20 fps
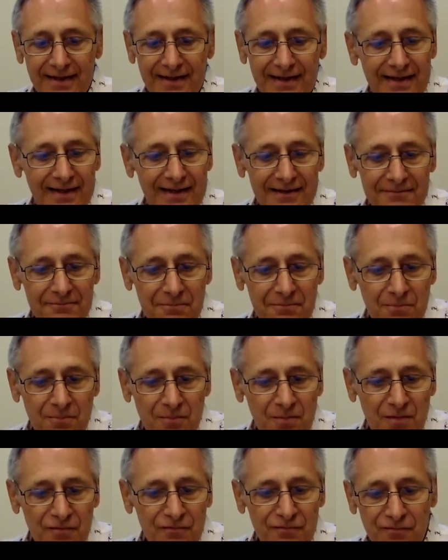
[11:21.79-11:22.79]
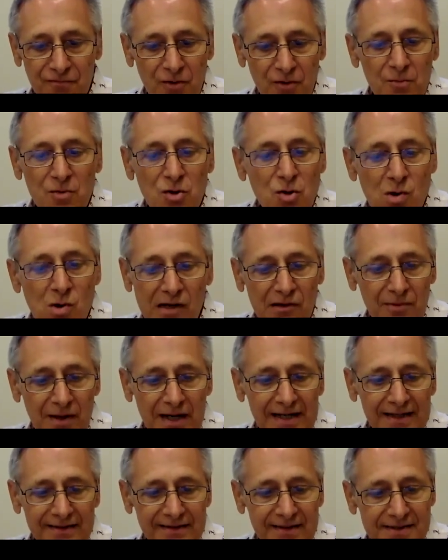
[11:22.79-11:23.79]
Uh, from
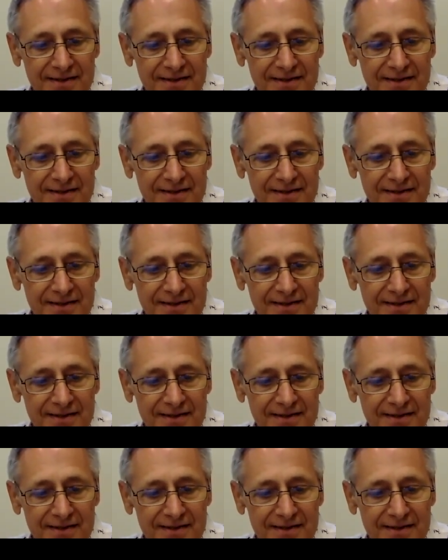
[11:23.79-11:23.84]
Huawei,